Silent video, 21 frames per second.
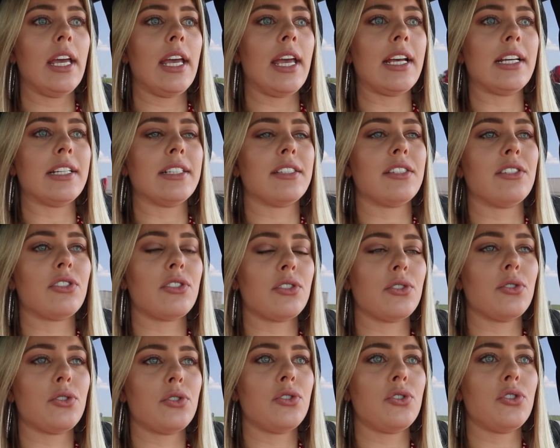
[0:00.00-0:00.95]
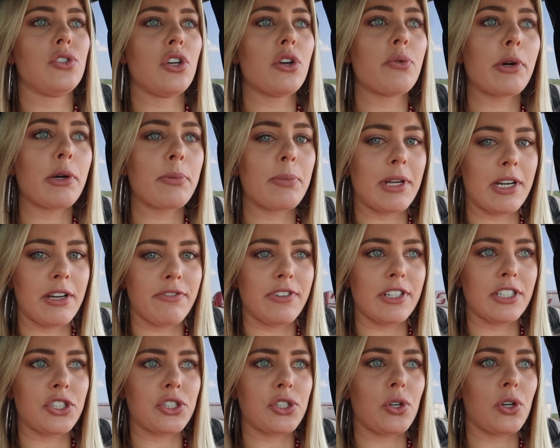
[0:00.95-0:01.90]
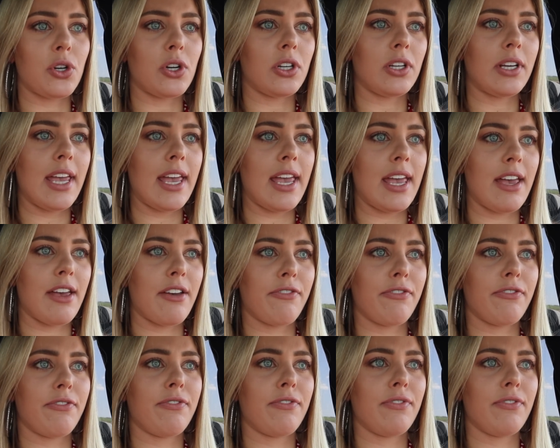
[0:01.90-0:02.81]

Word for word: it's super beneficial if